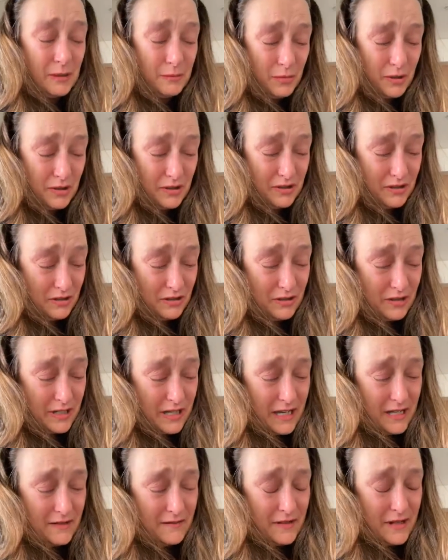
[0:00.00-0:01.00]
You put a
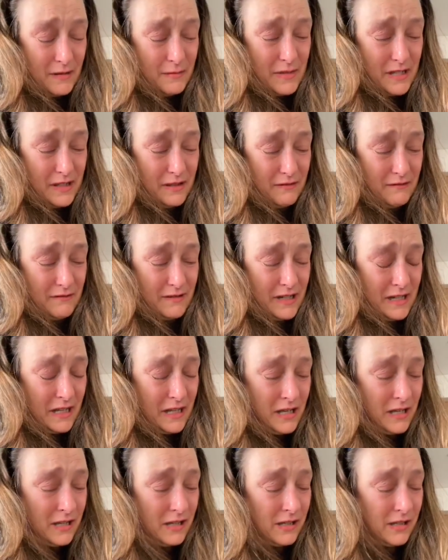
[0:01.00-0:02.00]
dog out of their
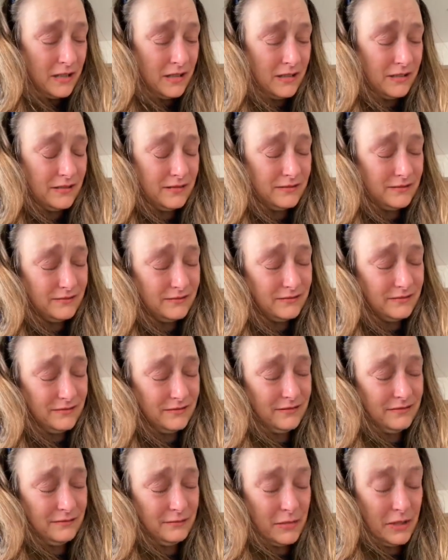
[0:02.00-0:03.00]
misery,
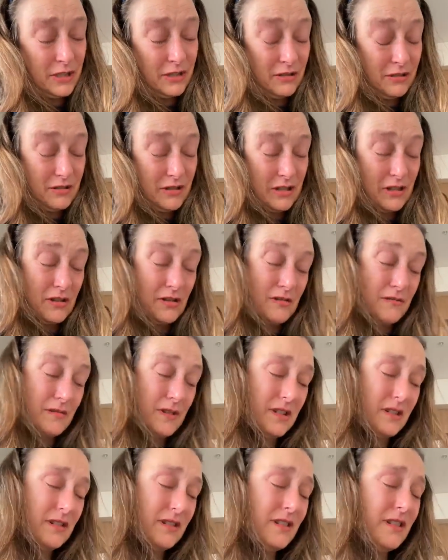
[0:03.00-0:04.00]
but not a
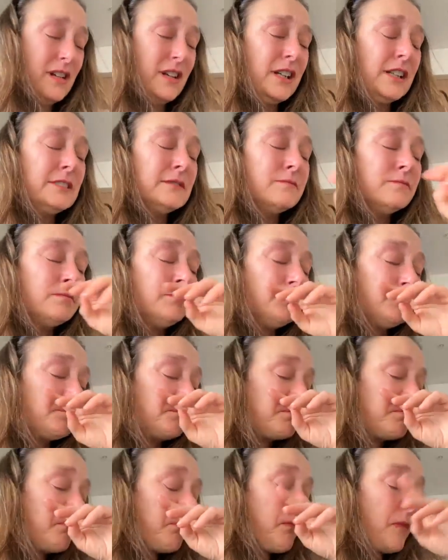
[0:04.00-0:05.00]
human.
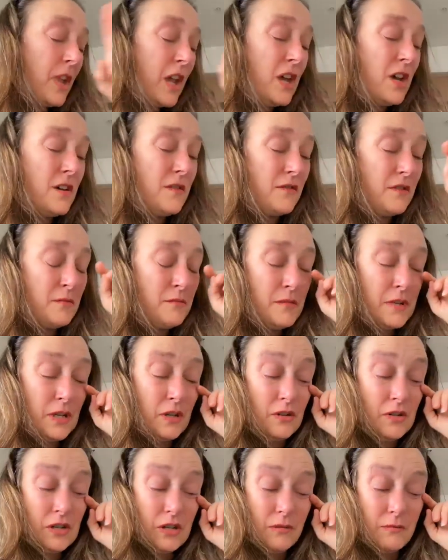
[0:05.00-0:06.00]
Over in
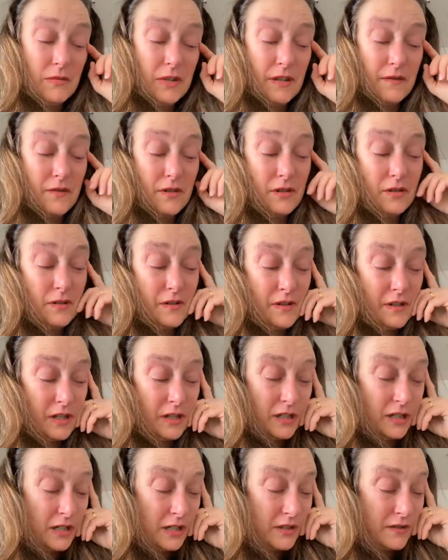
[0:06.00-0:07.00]
Belgium, if 2
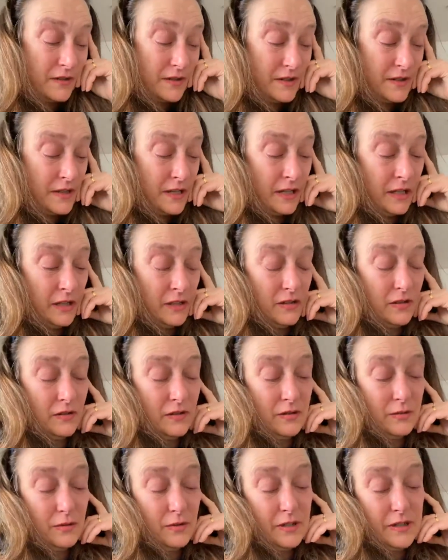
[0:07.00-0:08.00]
psychiatrists say you're
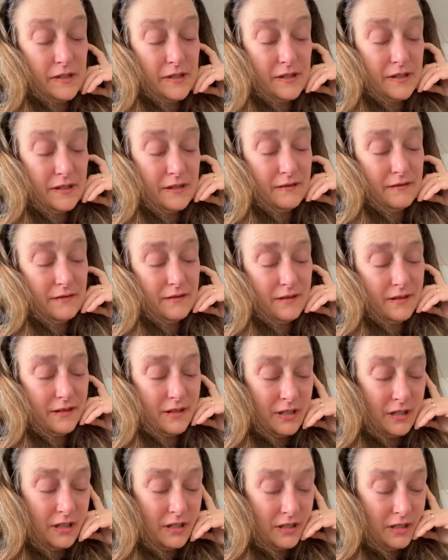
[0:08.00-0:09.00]
too depressed,
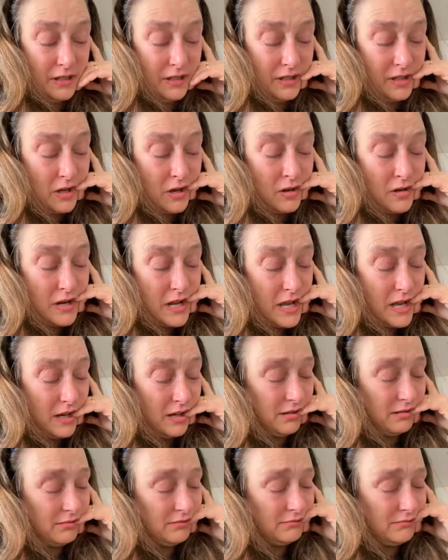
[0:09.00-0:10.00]
you can go
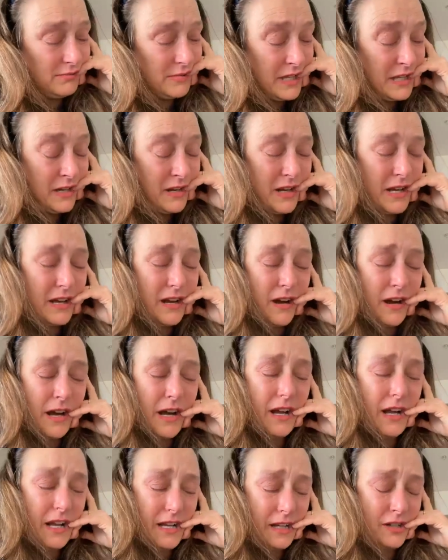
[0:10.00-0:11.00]
now. And
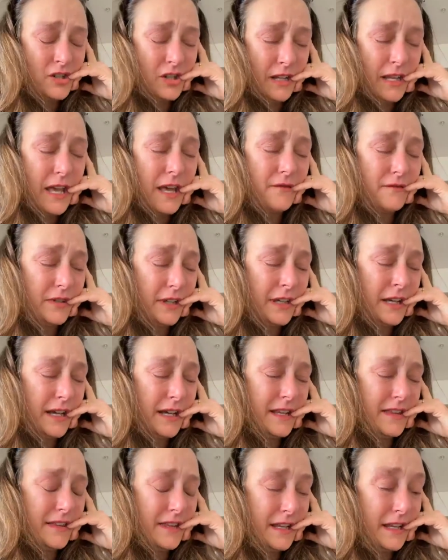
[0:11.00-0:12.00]
I actually
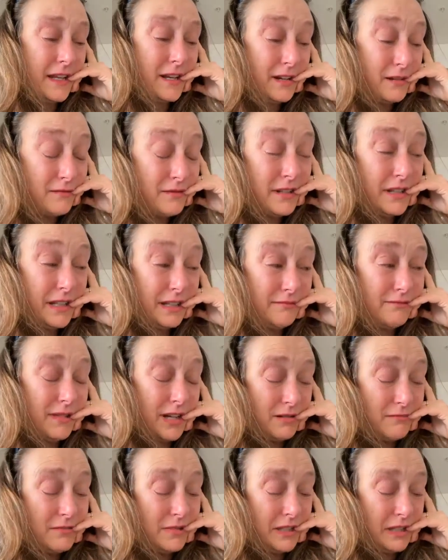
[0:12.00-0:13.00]
advocate that. I
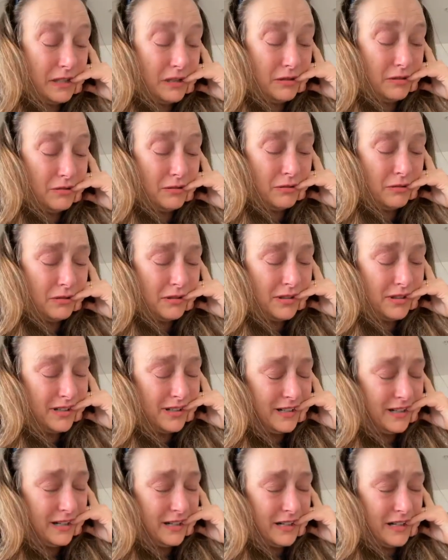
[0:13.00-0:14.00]
really do.
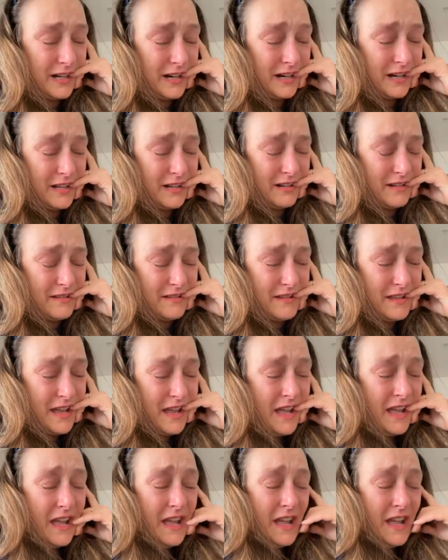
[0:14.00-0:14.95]
I don't.